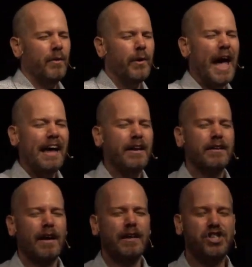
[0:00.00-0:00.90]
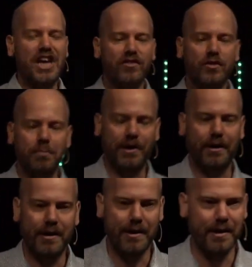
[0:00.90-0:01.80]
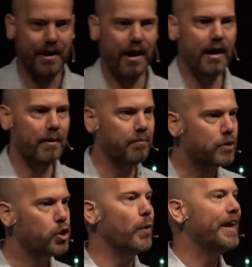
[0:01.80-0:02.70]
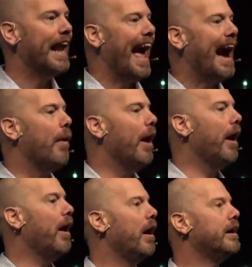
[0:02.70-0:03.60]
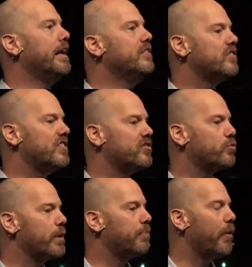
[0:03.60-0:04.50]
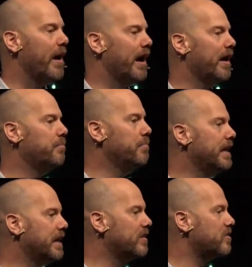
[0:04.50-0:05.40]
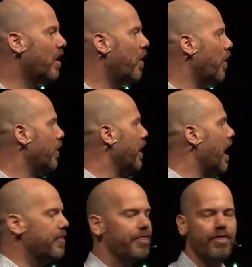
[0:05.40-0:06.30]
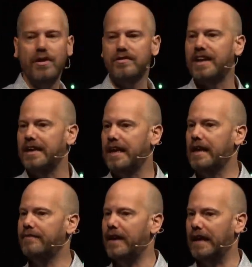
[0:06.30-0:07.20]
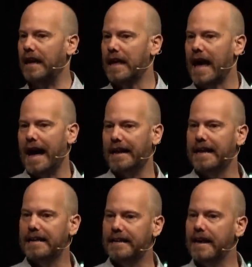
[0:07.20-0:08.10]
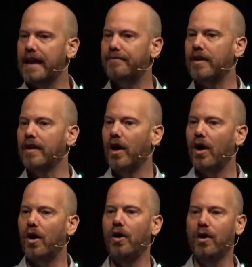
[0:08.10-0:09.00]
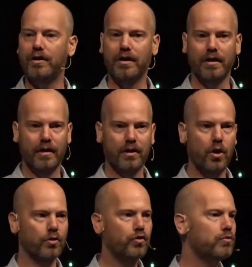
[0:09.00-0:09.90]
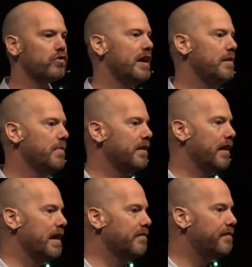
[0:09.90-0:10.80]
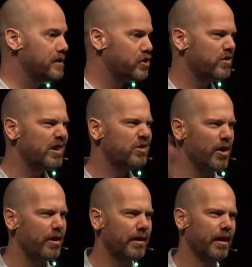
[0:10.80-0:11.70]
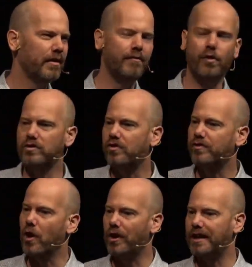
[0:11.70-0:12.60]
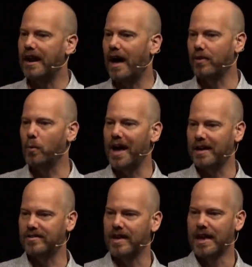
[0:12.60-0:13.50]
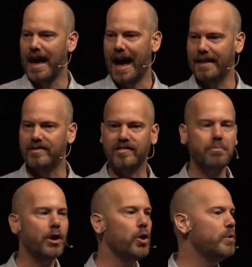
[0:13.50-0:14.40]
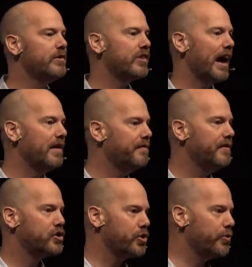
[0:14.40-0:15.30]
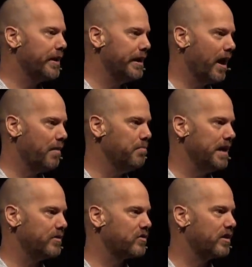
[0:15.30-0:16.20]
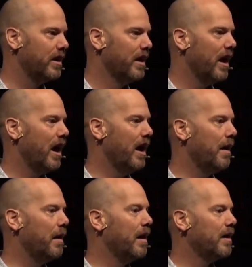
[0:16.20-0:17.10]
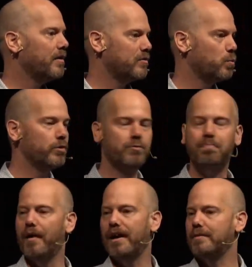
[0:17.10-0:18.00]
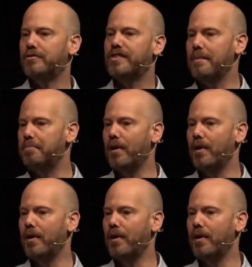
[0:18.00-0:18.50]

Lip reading: We had a gentleman join our intercessory prayer meetings on a Thursday evening, and he'd never heard God talked to him in visions. He'd heard the voice of God in other ways. And someone who is a visionary in our midst, it was their